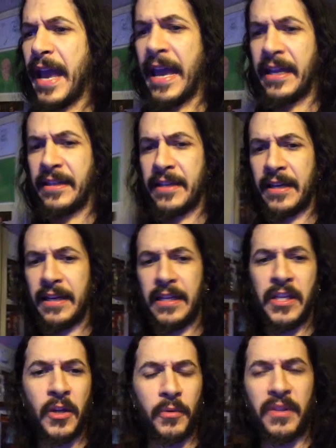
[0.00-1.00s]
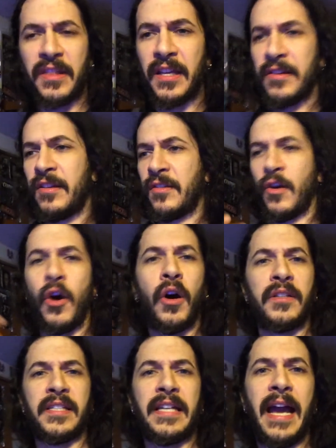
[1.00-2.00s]
This is a
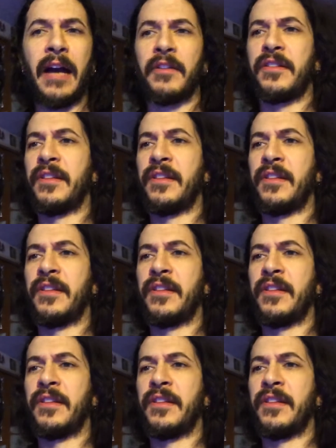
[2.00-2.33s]
haunted house.